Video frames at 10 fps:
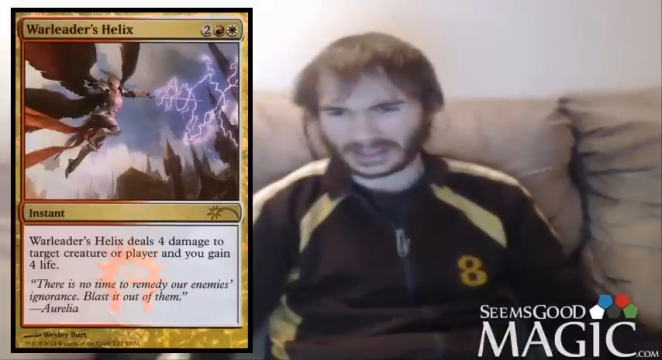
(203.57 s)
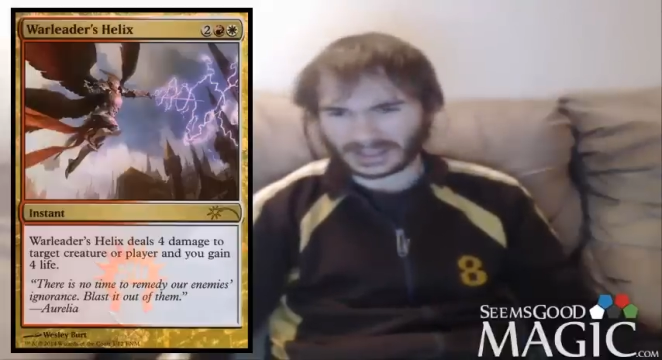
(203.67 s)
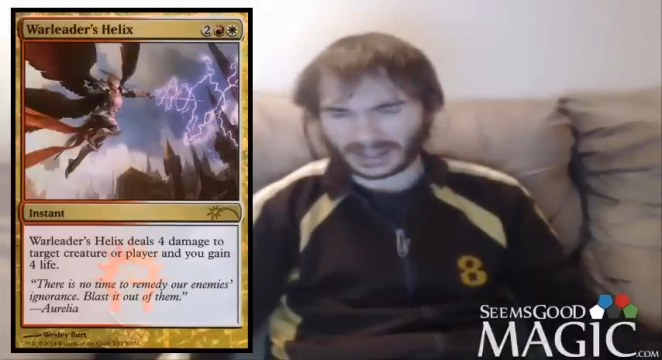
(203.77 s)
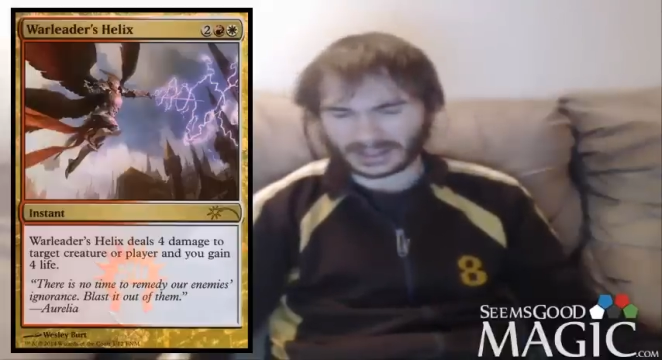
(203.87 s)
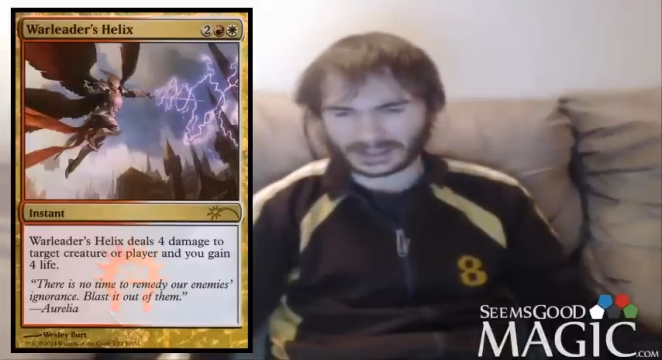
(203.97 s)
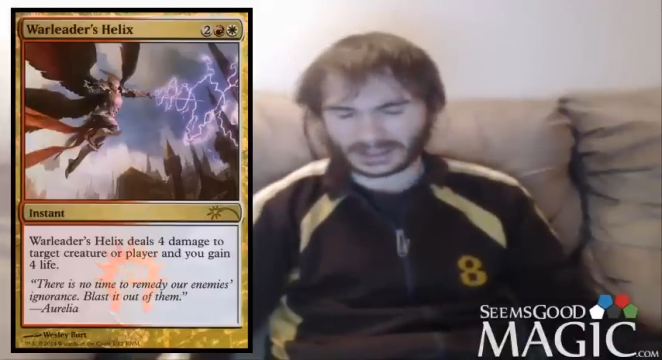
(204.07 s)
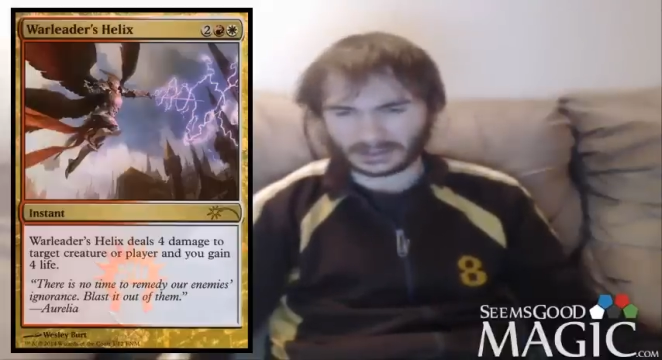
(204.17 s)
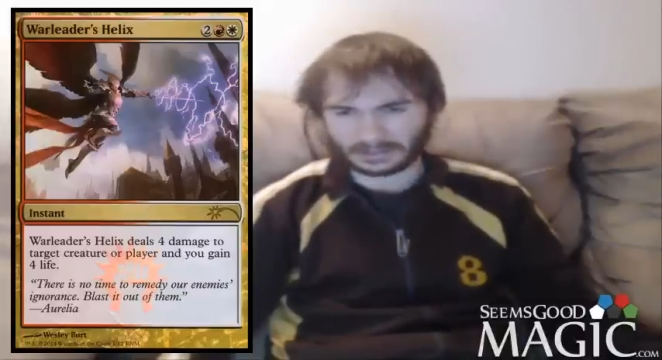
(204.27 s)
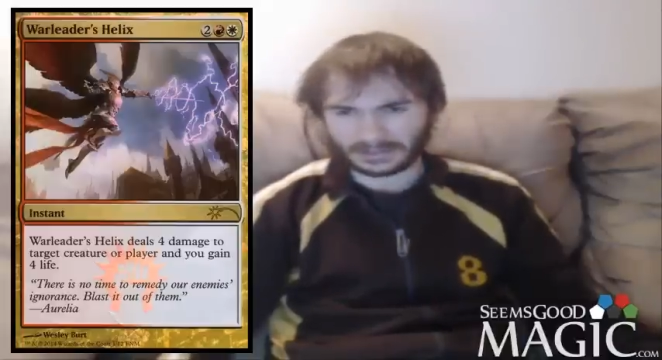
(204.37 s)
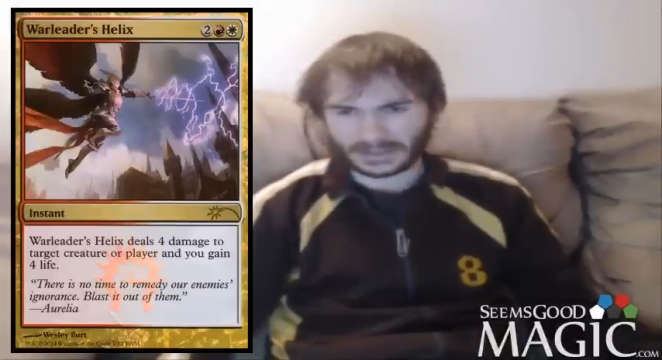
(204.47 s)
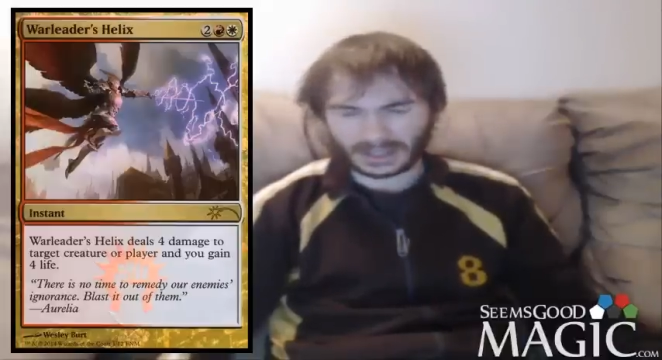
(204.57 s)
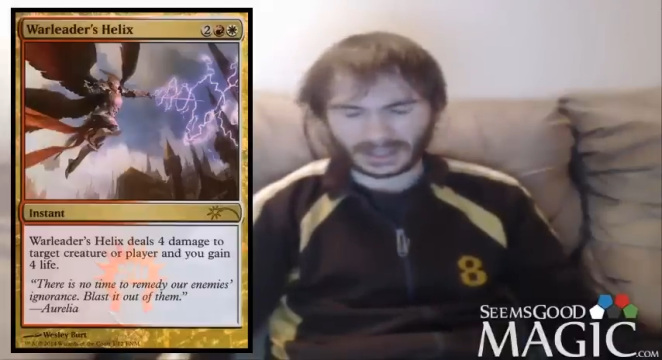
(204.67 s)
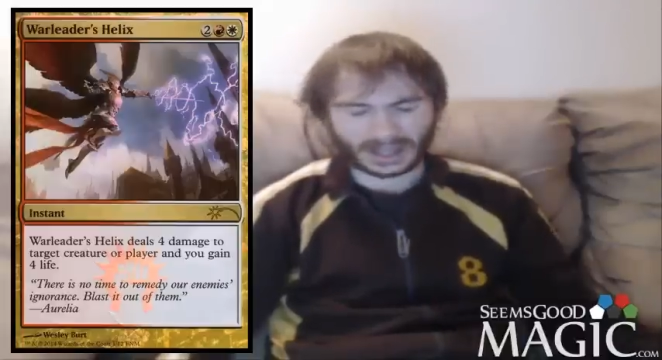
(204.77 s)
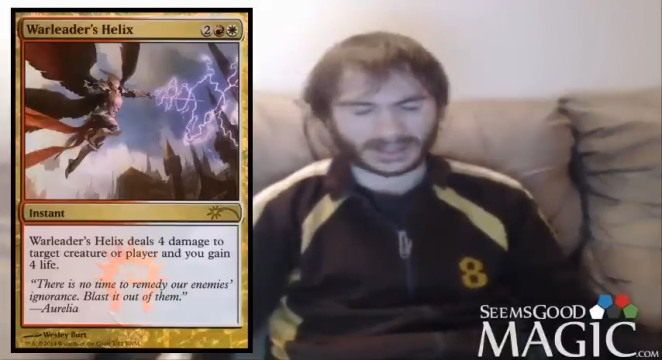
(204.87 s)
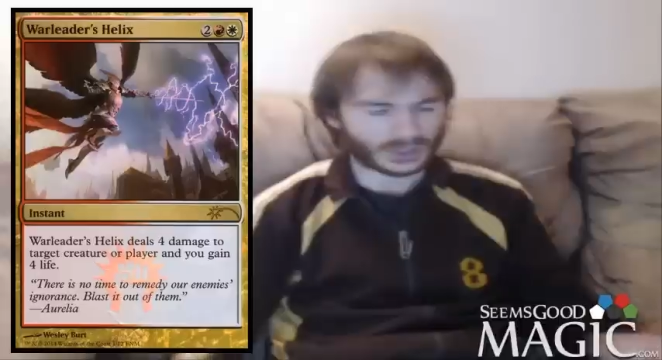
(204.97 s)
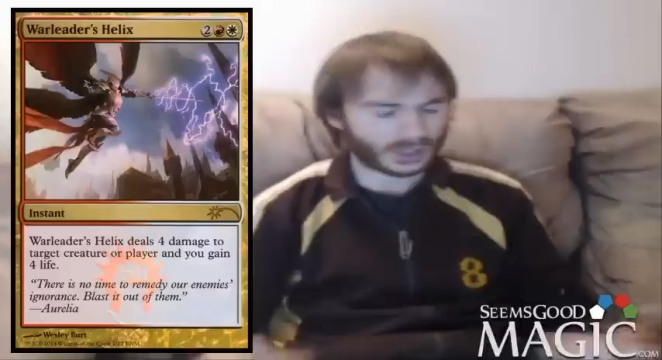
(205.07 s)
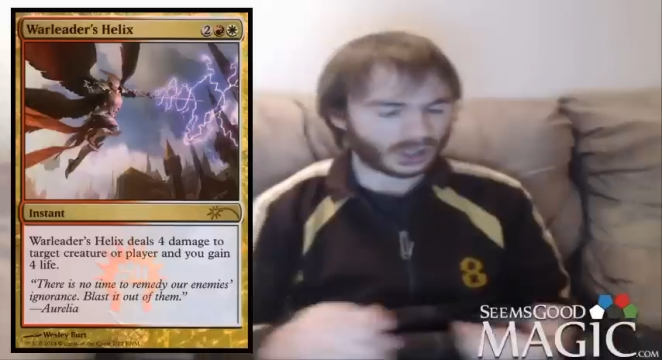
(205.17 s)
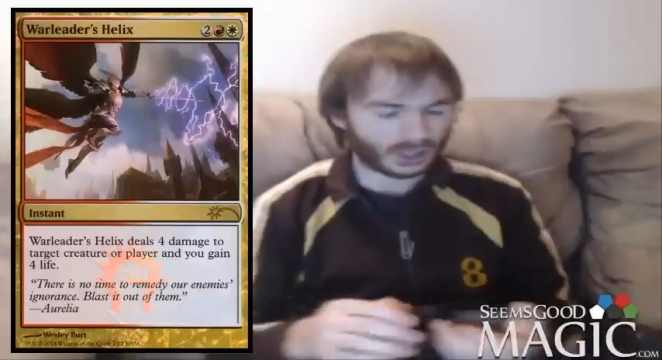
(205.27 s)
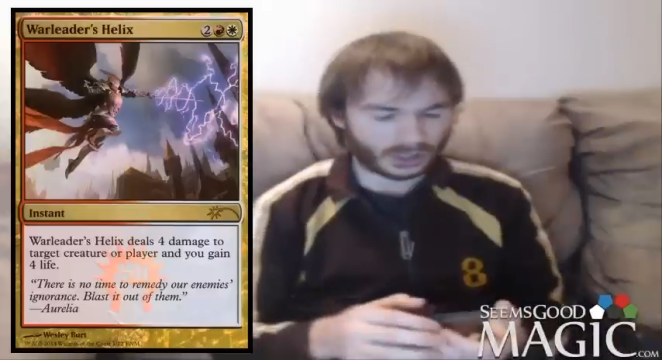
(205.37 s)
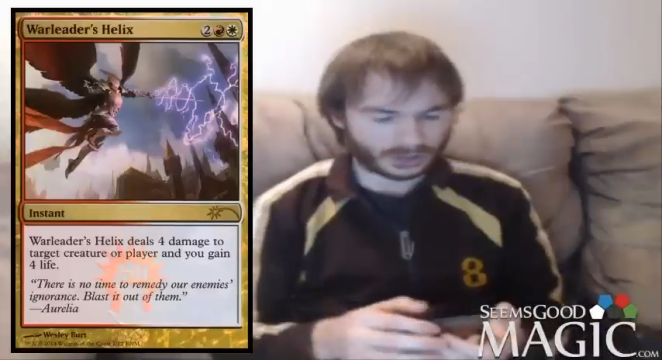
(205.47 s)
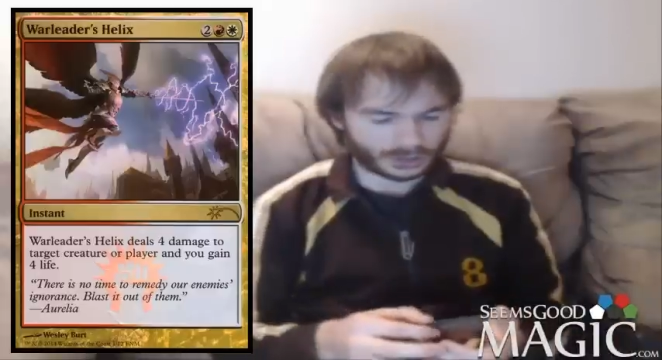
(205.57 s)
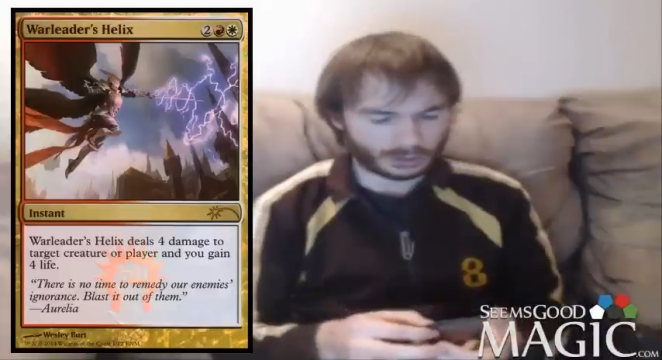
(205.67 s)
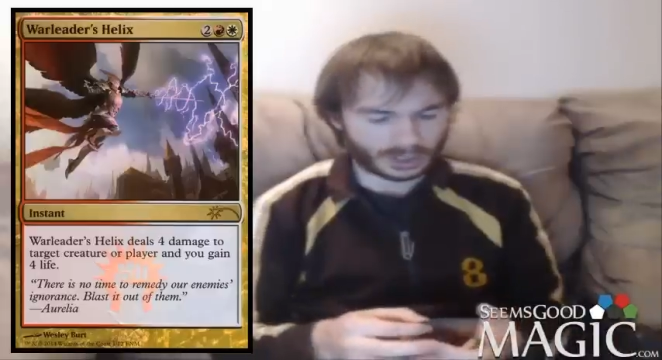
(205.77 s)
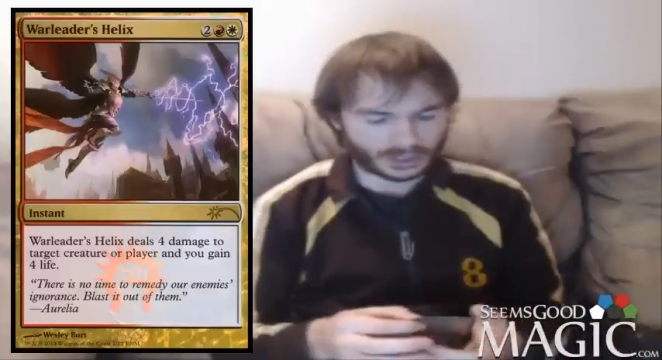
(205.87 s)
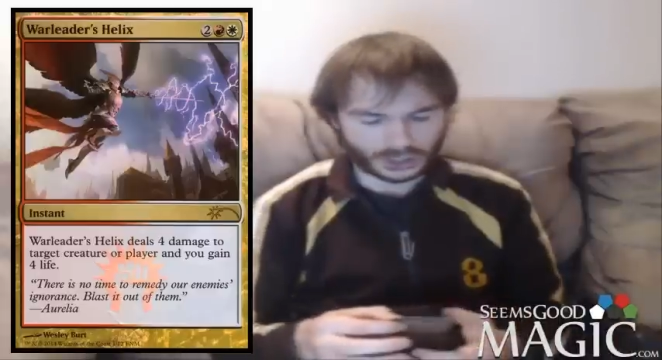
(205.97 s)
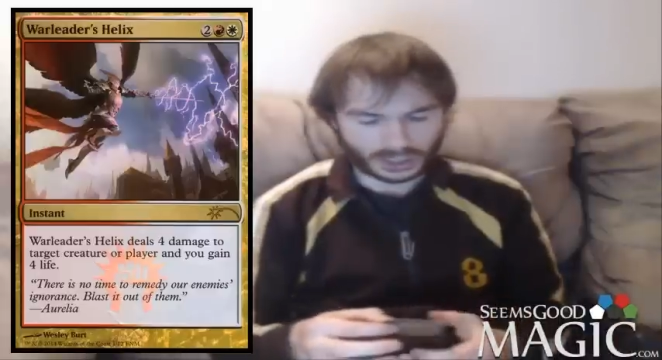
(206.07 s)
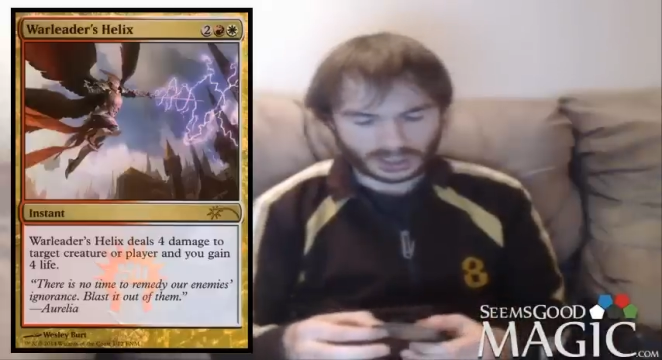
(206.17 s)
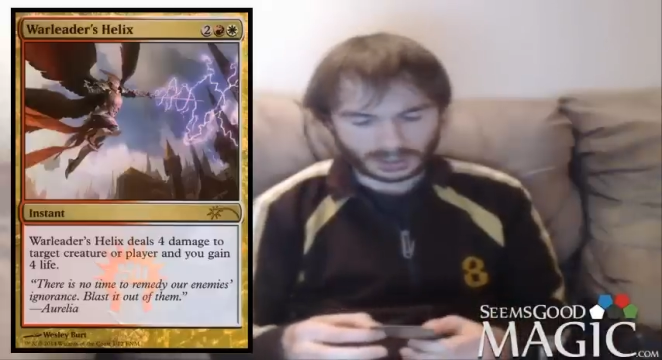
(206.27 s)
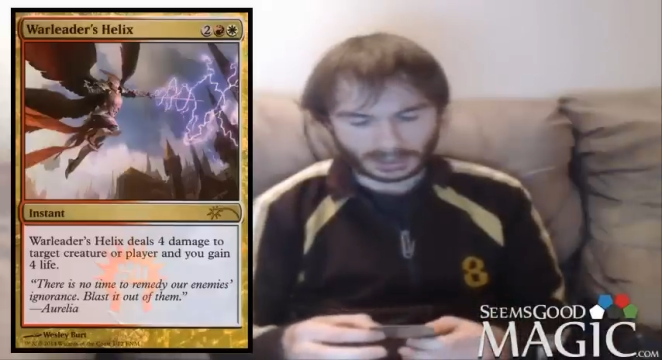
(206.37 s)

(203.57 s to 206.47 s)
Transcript: of that deck, so and it hasn't caught on too much.